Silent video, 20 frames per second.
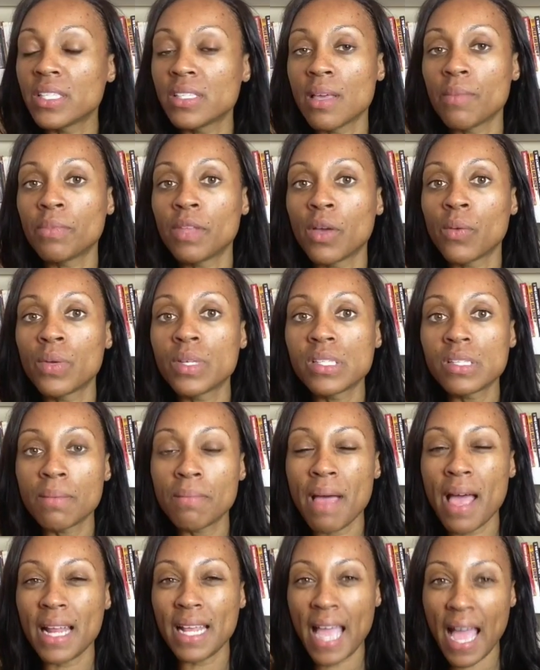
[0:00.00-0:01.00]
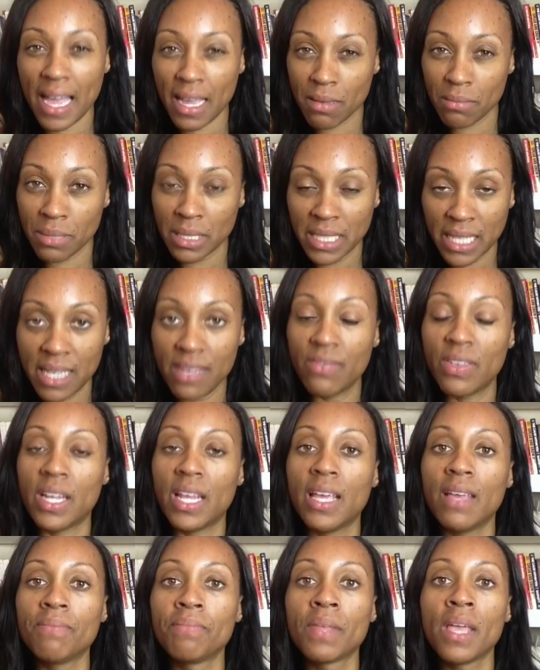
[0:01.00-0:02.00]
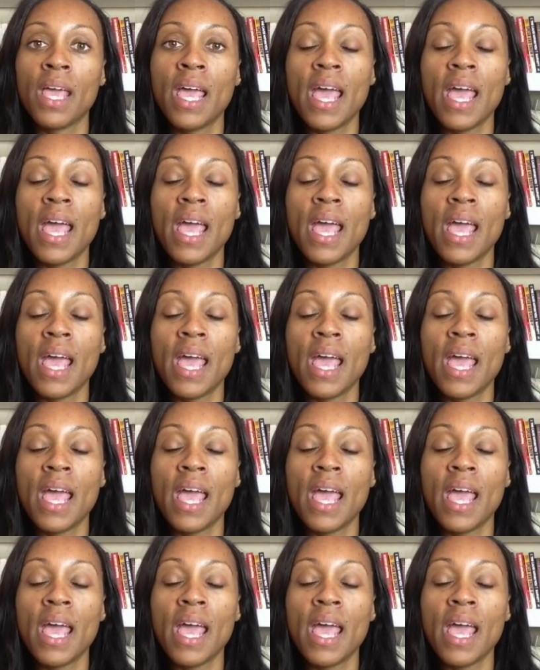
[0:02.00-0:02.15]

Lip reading: something with somebody, I can believe in it.